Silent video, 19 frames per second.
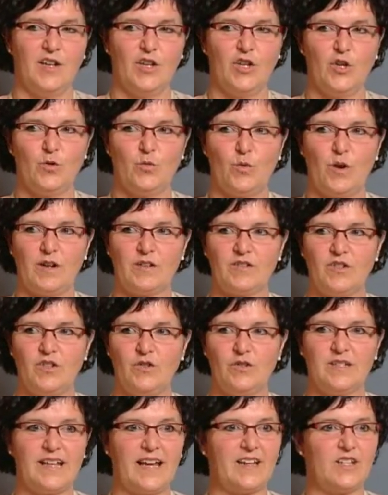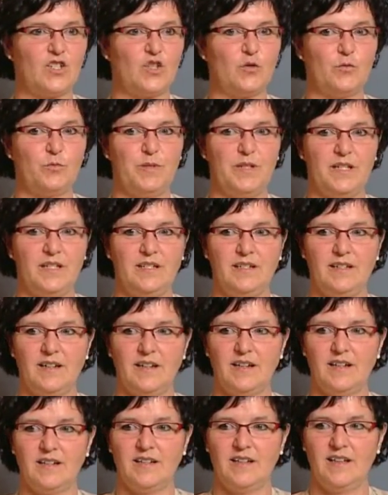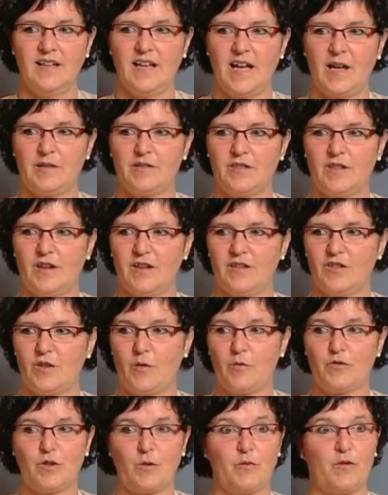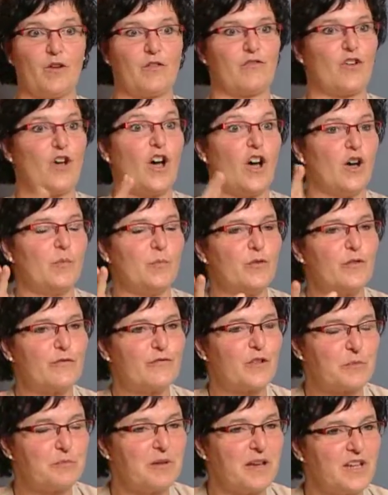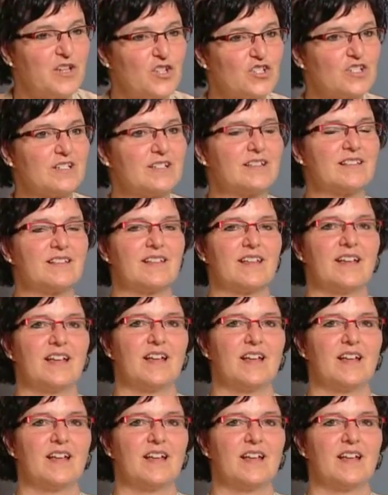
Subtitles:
You'd like to be the perfect patient.